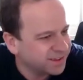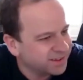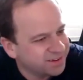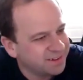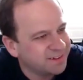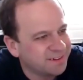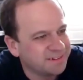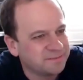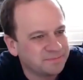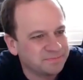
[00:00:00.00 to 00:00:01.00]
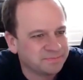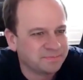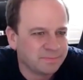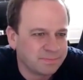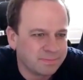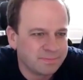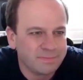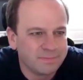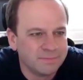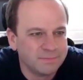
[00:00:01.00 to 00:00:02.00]

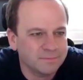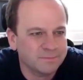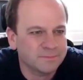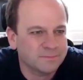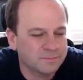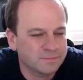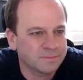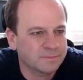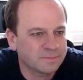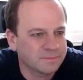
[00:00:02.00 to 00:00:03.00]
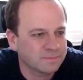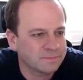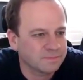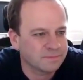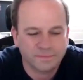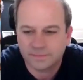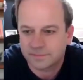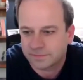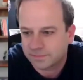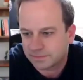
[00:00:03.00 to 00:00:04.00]

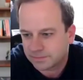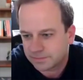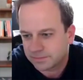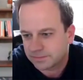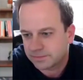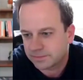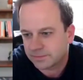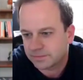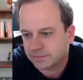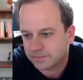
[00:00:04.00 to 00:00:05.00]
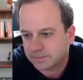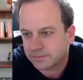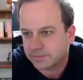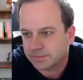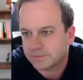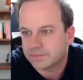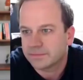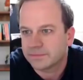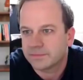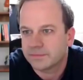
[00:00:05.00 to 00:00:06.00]

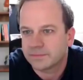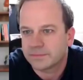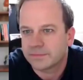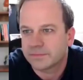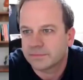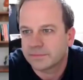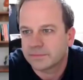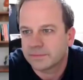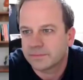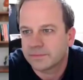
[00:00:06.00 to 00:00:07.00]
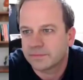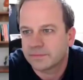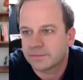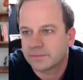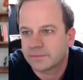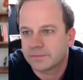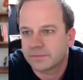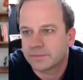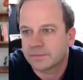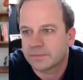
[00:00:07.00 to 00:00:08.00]
This person isn't speaking.